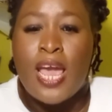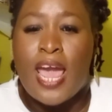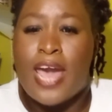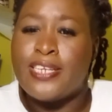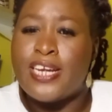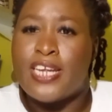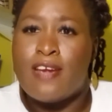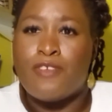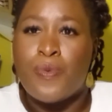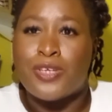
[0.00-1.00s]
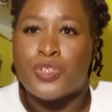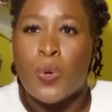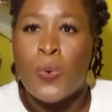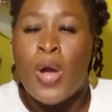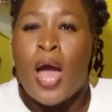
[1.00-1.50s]
any and everywhere.
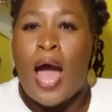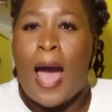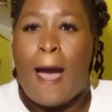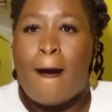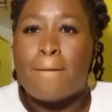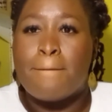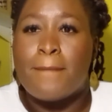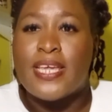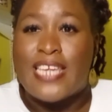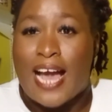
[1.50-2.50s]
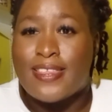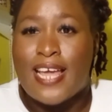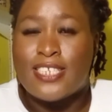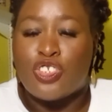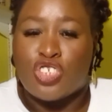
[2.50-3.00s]
So yeah,
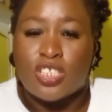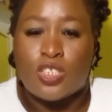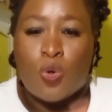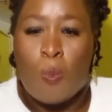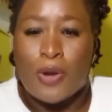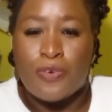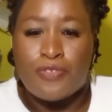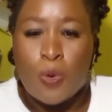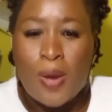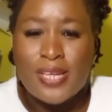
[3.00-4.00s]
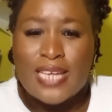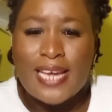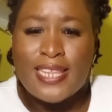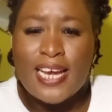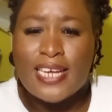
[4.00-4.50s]
that is just one of the ways.
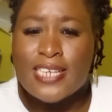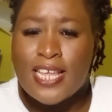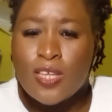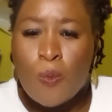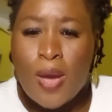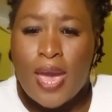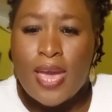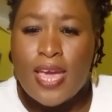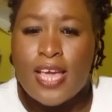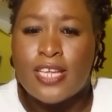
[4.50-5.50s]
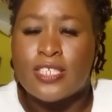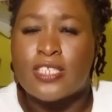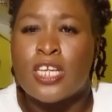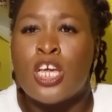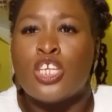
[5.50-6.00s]
I think another way
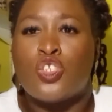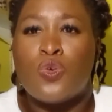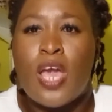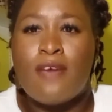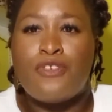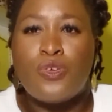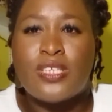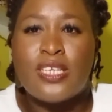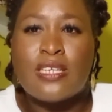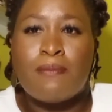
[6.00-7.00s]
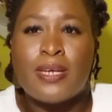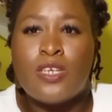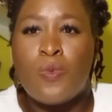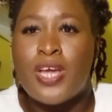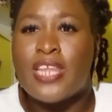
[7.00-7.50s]
is to, if you see
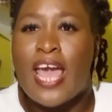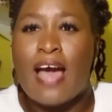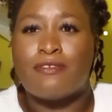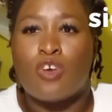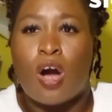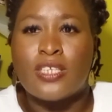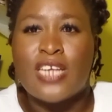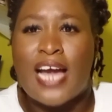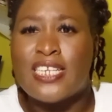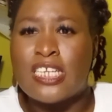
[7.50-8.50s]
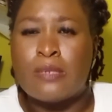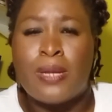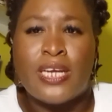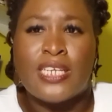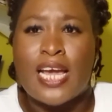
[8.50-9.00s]
somebody where they have got
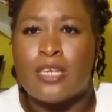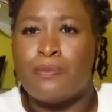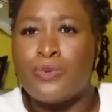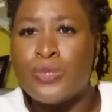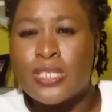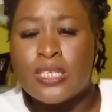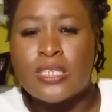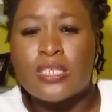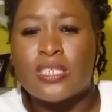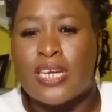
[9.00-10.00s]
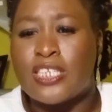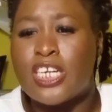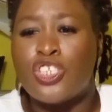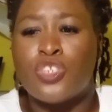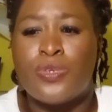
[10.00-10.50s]
unexplained like bruises and
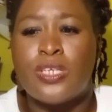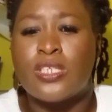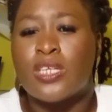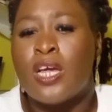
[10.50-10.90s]
injuries,